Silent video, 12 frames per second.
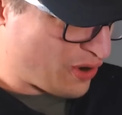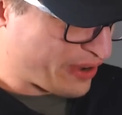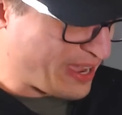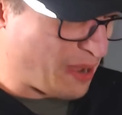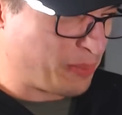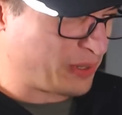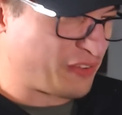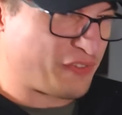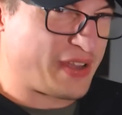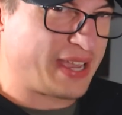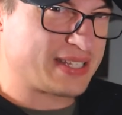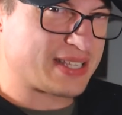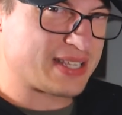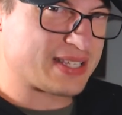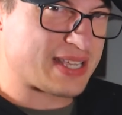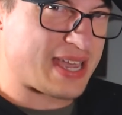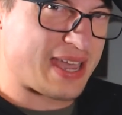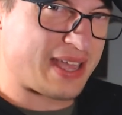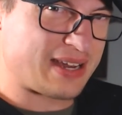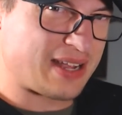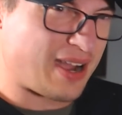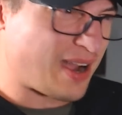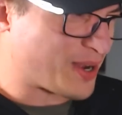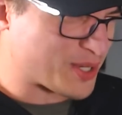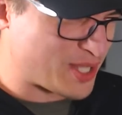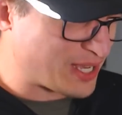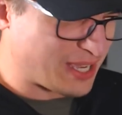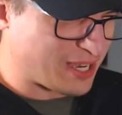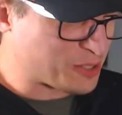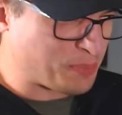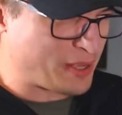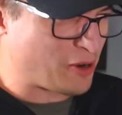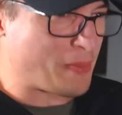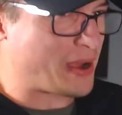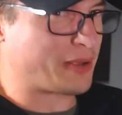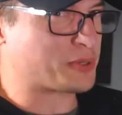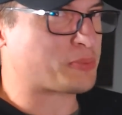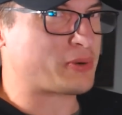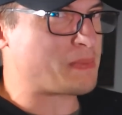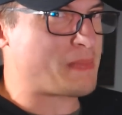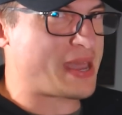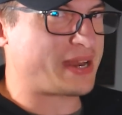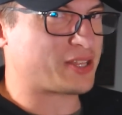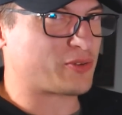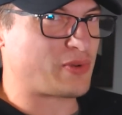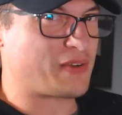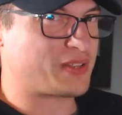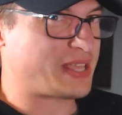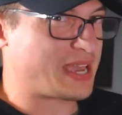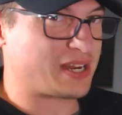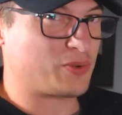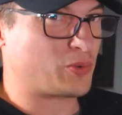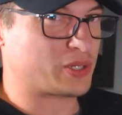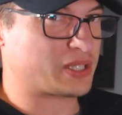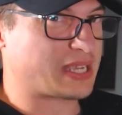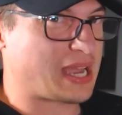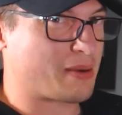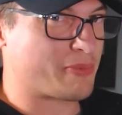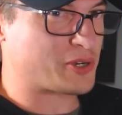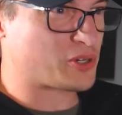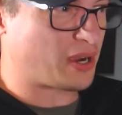couple of phases, and I was thinking because Peter O'Mahony was pretty mad at the ref that they hadn't awarded the Carbery try.